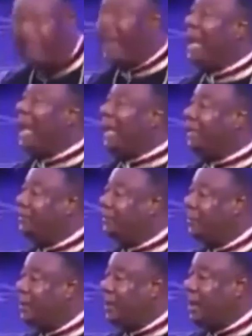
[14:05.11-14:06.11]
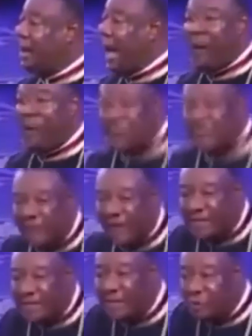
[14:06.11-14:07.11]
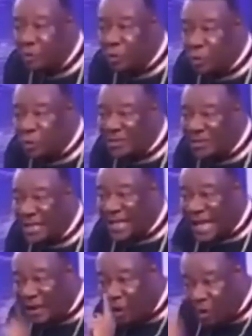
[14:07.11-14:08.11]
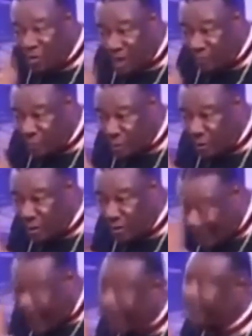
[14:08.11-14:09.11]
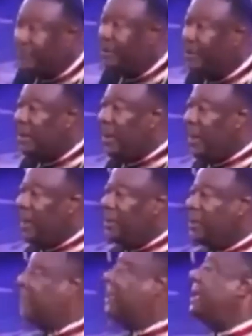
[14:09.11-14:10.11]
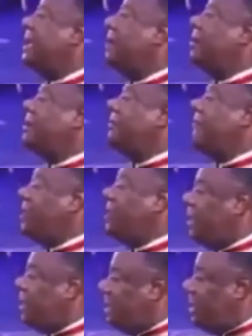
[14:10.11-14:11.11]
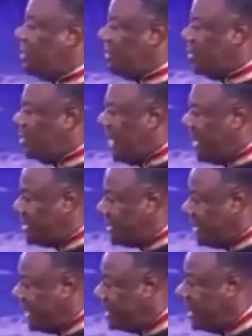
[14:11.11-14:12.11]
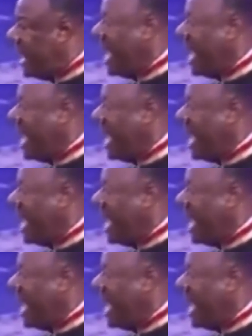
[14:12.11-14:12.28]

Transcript: in my life, I was invited to do such an honorable thing. Sitting there was the Vice President of the United States.